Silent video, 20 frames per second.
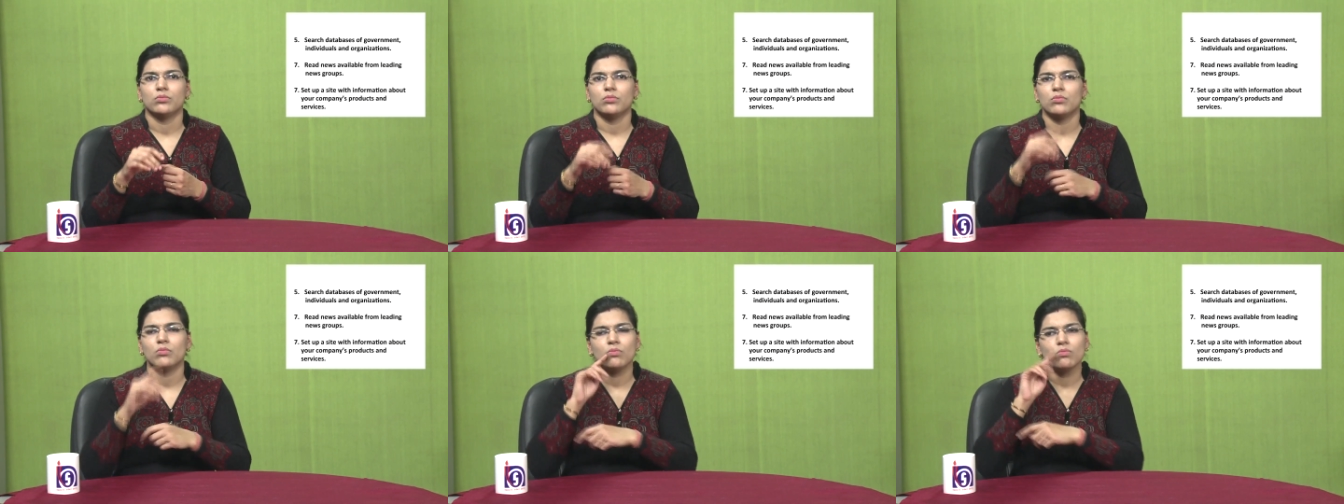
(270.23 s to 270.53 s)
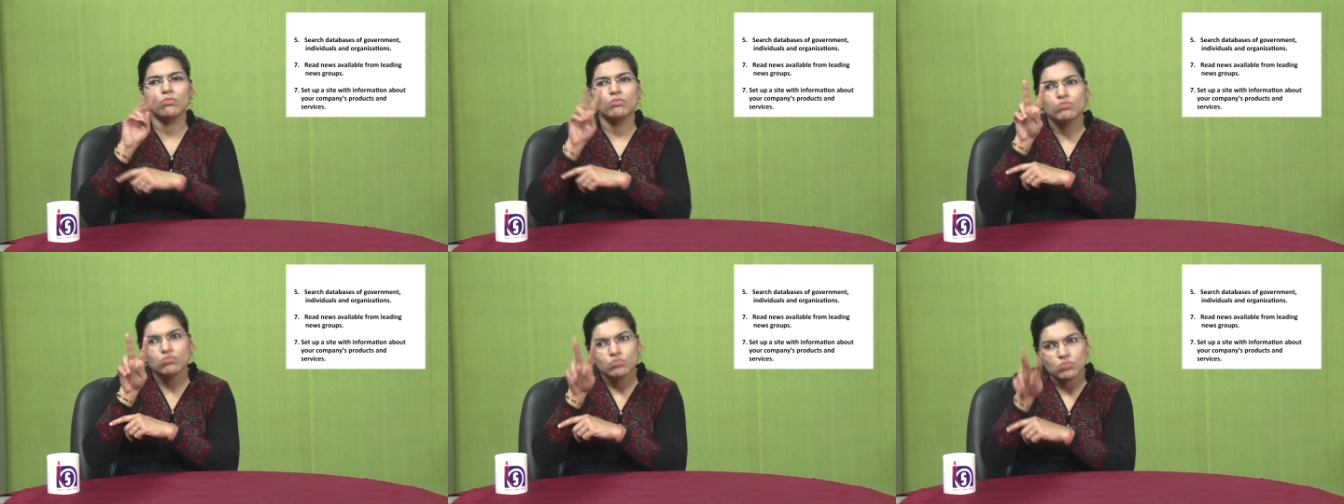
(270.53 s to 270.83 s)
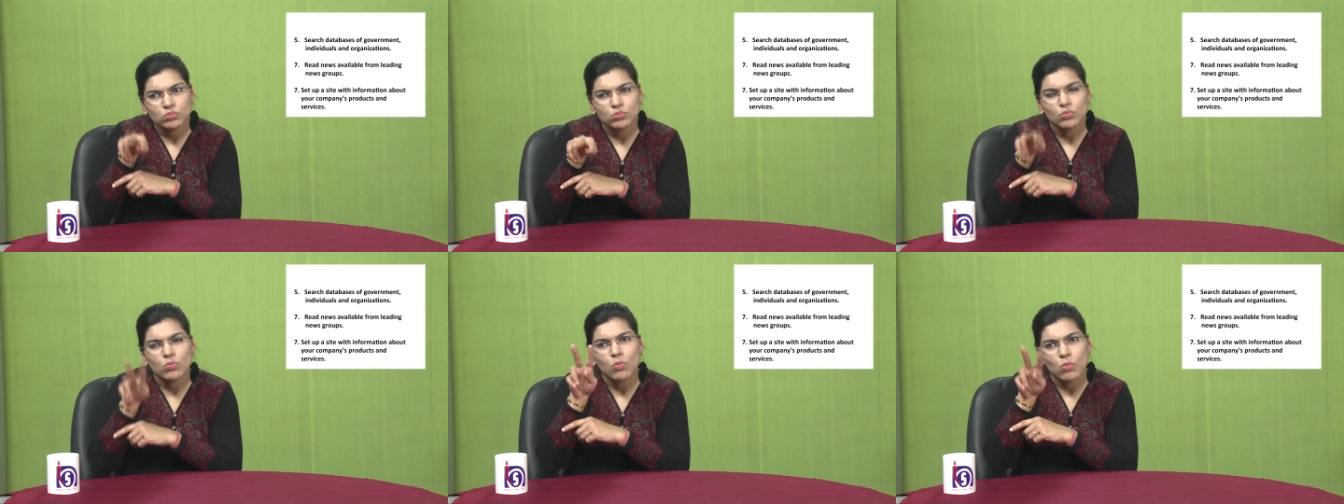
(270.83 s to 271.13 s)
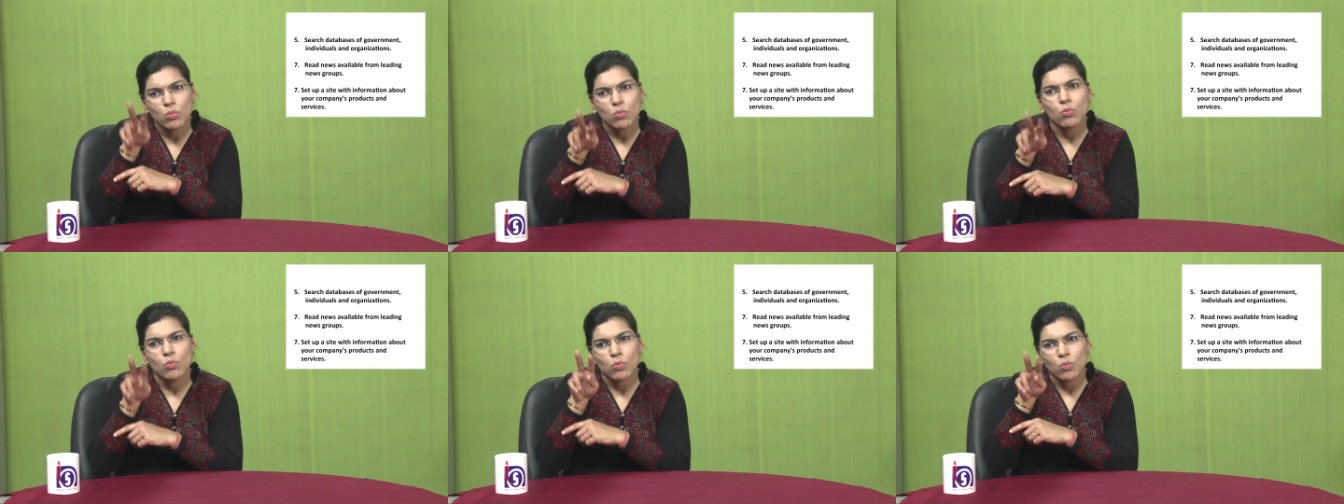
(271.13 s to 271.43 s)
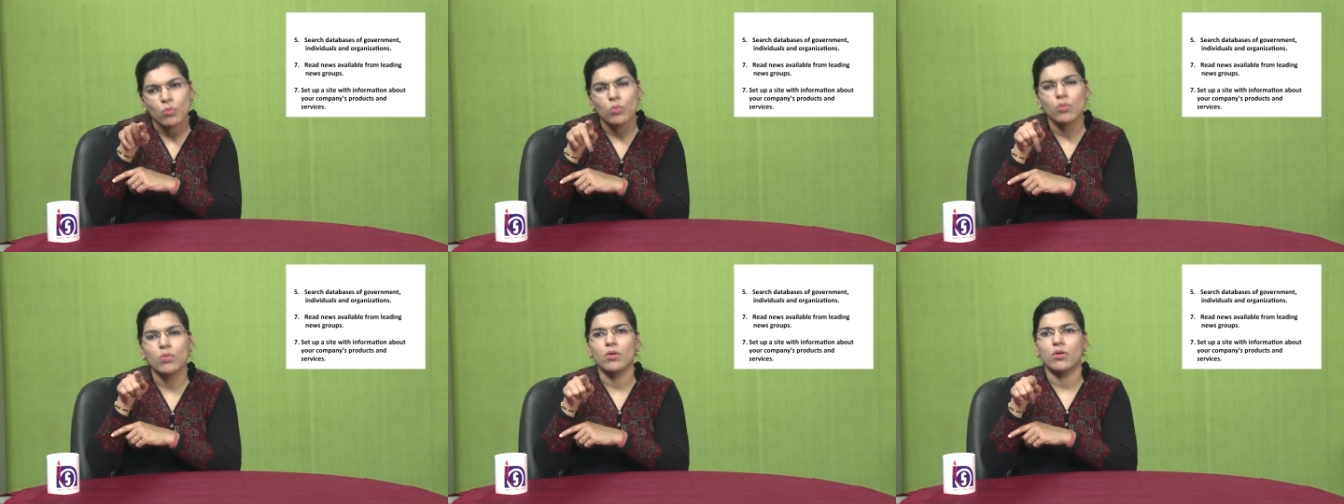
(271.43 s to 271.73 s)
News is
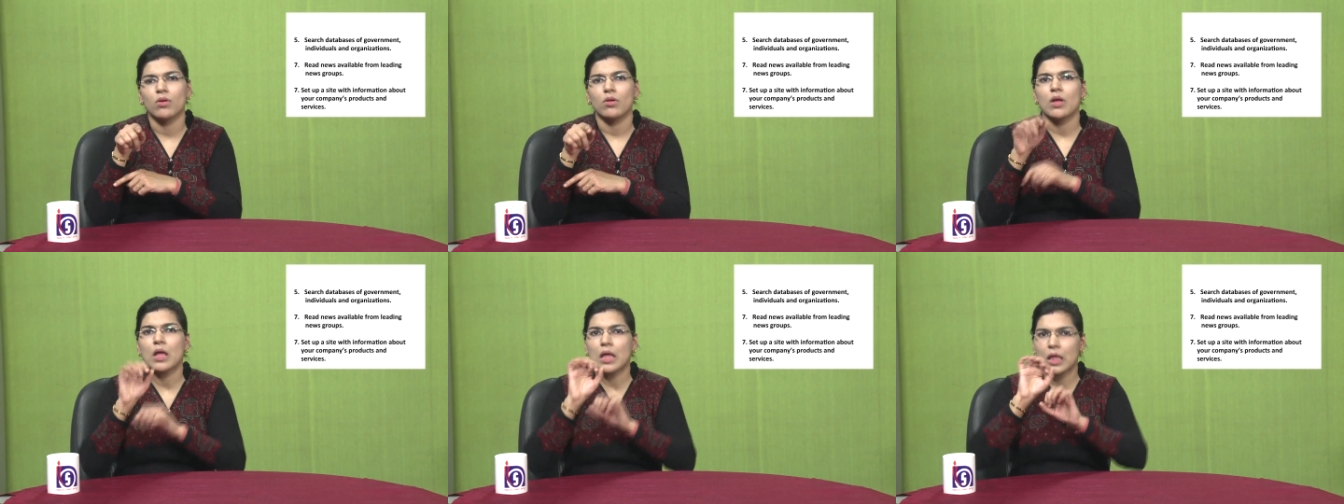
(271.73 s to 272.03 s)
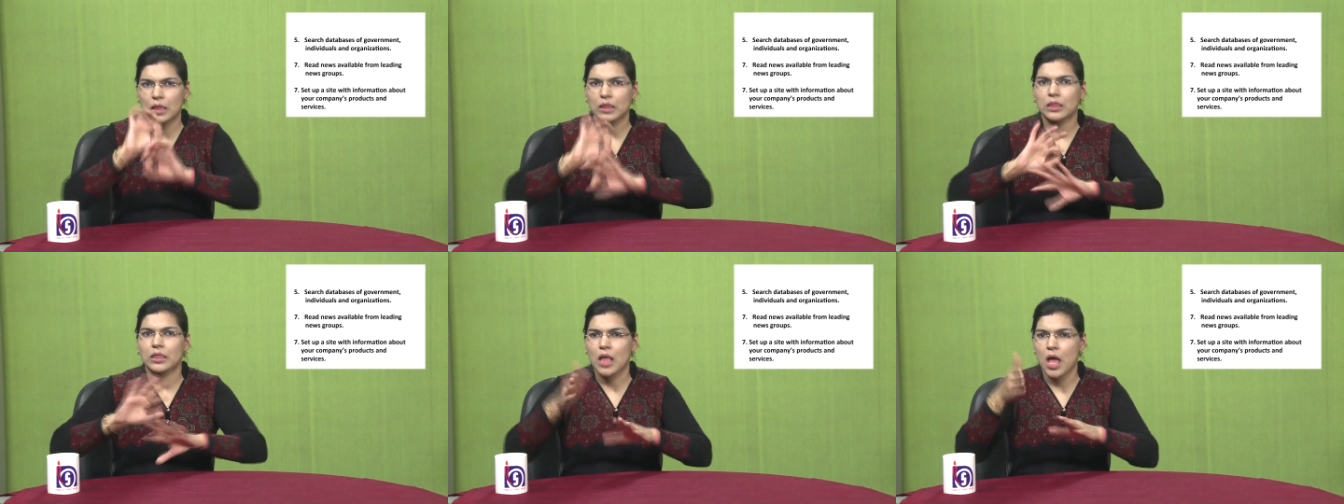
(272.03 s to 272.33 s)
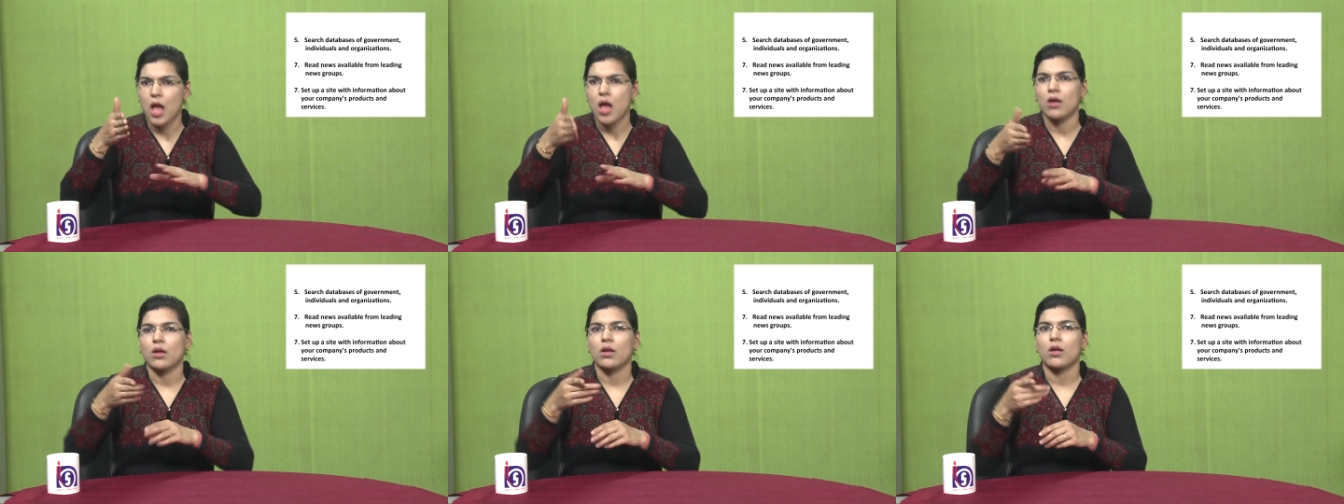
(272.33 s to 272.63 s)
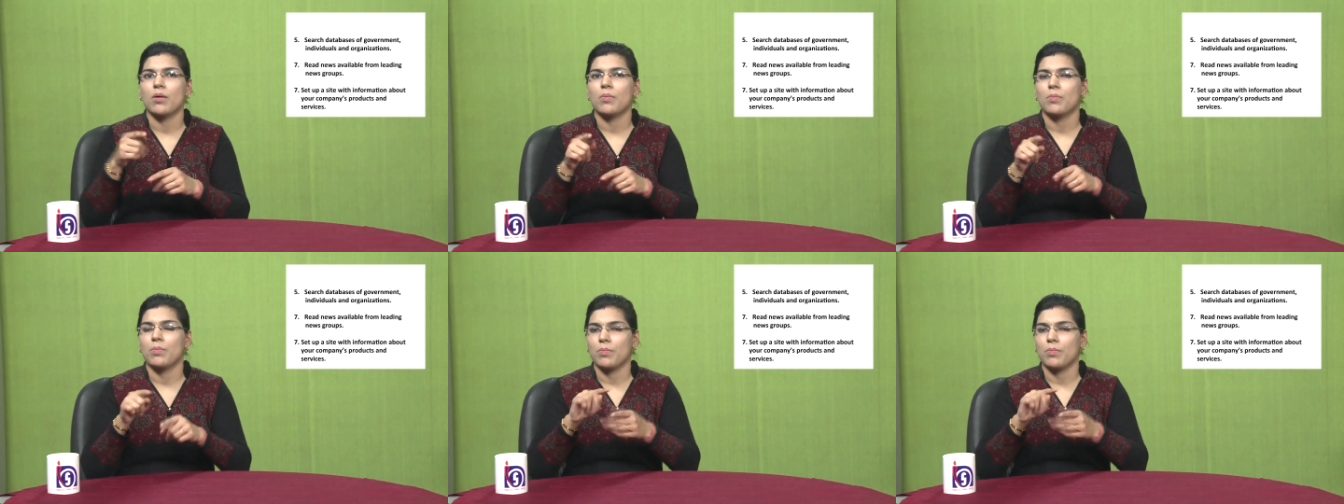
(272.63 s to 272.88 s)
available from leading